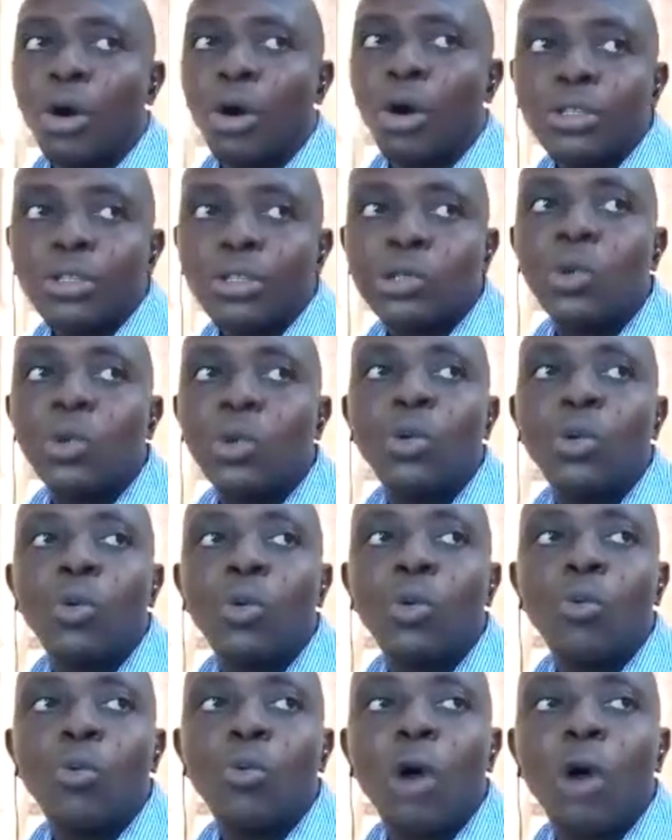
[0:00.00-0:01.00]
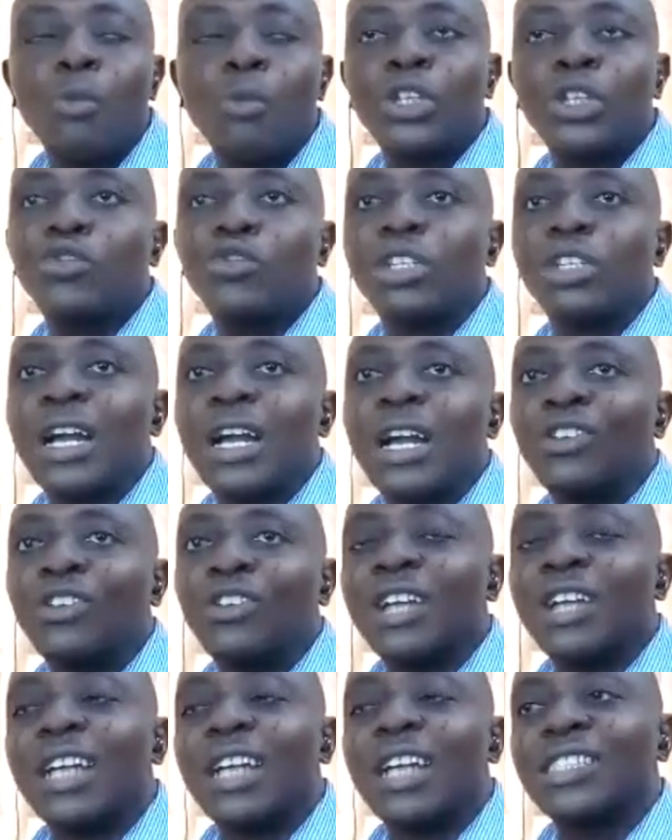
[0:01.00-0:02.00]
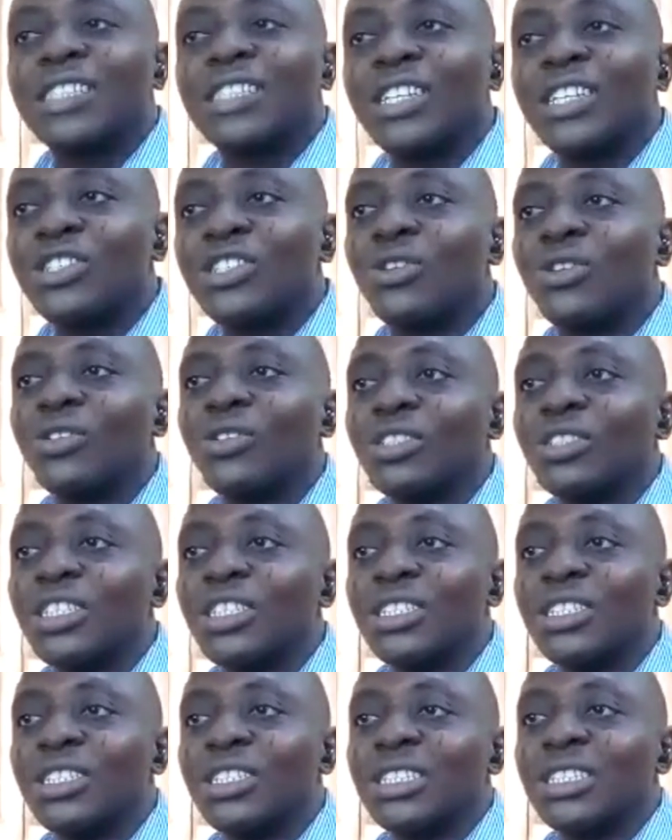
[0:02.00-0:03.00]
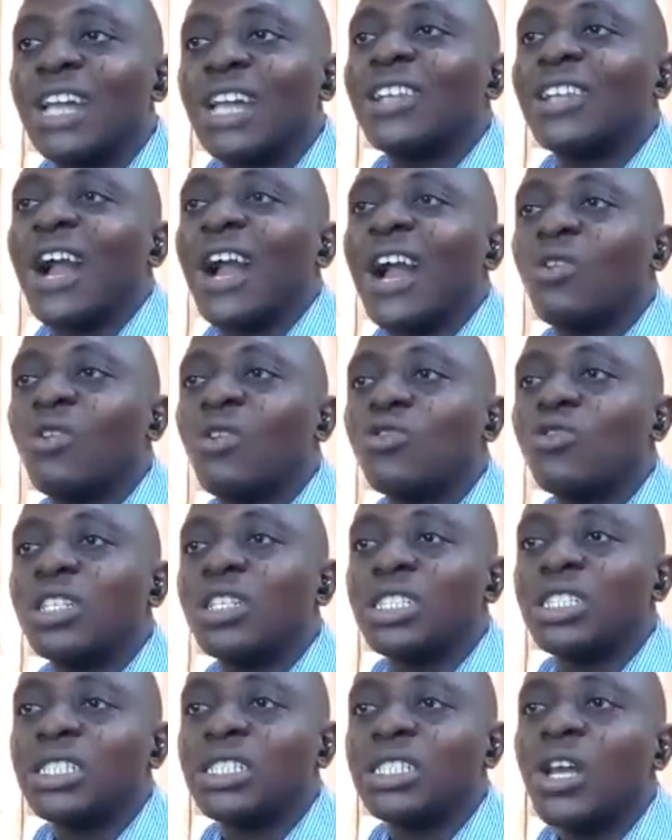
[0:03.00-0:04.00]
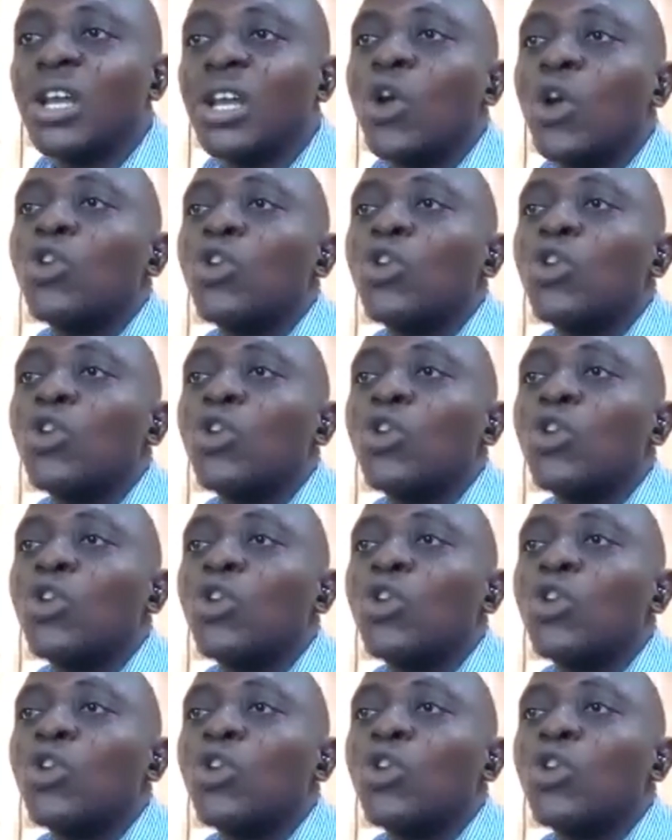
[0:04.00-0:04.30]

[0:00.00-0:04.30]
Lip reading: Also, what we do in agricultural extension is another goal is